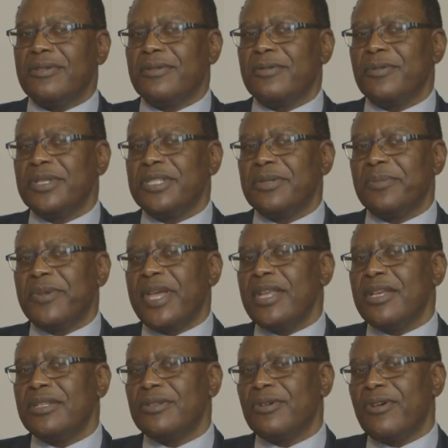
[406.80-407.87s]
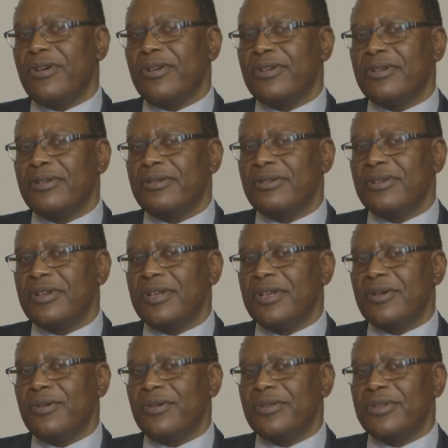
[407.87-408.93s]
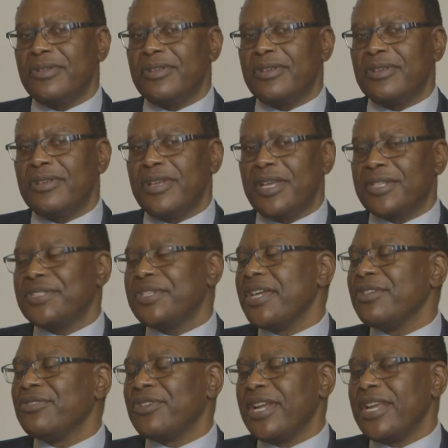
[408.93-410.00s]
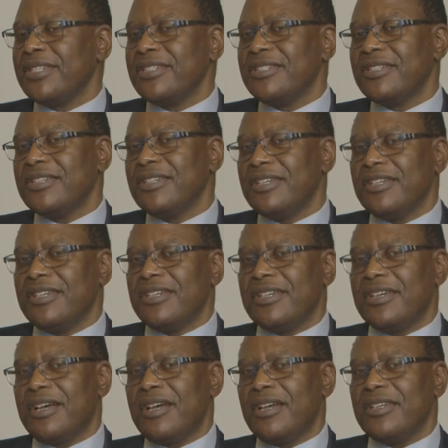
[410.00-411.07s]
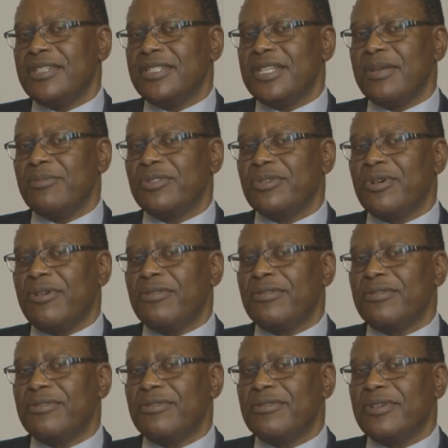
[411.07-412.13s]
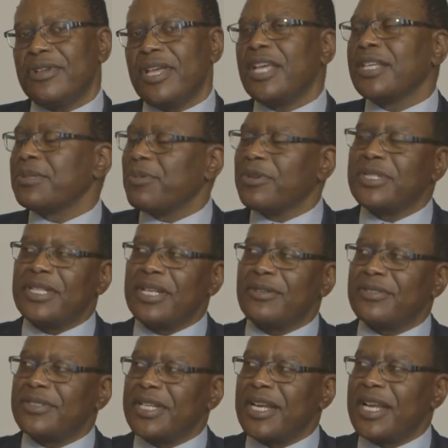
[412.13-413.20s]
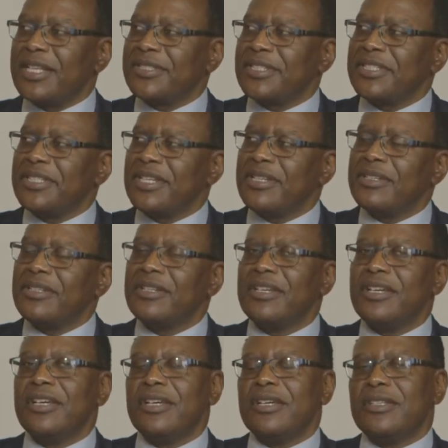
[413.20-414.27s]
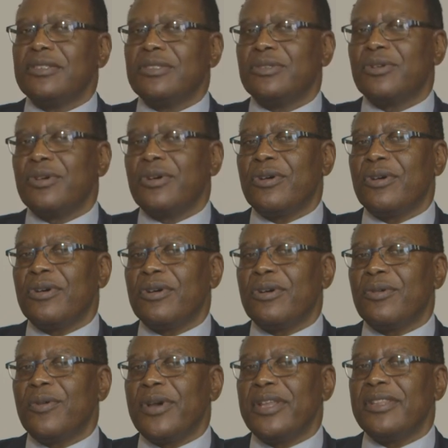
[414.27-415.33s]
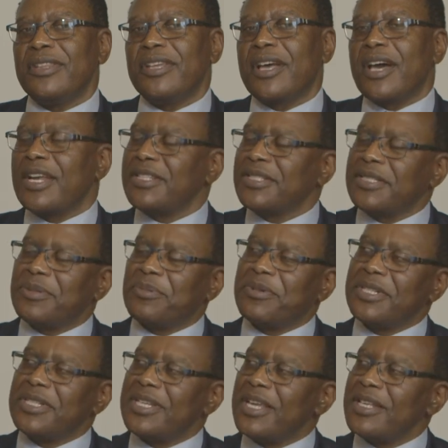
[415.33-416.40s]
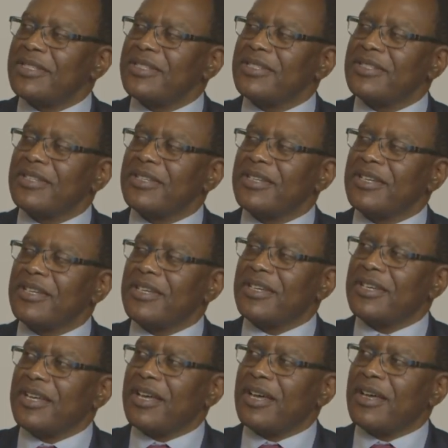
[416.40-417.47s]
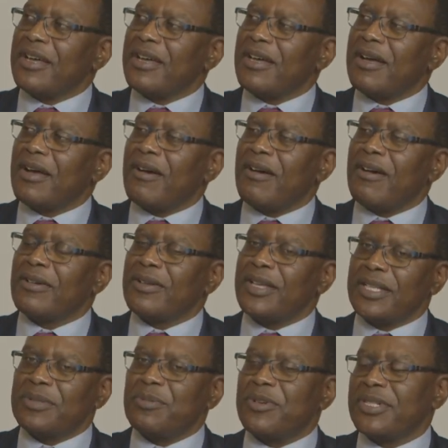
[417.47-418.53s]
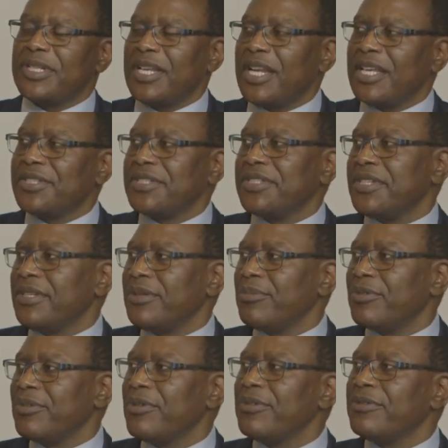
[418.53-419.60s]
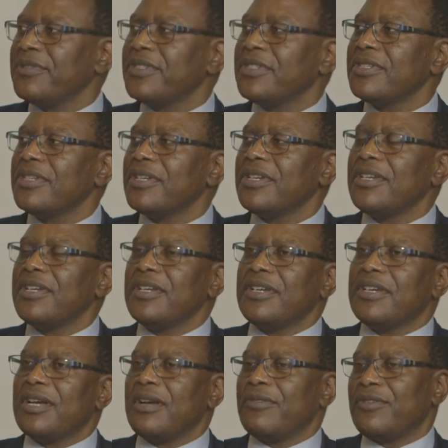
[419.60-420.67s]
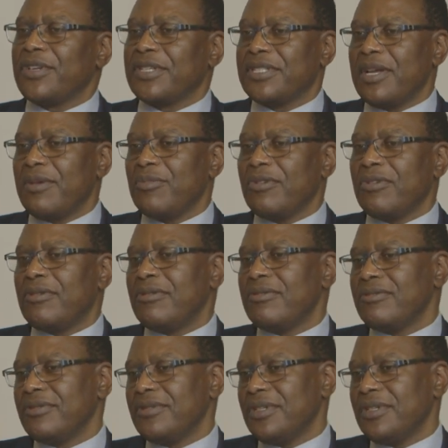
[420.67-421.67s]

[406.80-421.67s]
we depend on the exchange rate. Mm-hmm. In terms of export sales realization. So when the currency depreciates, our export realization improves. For example,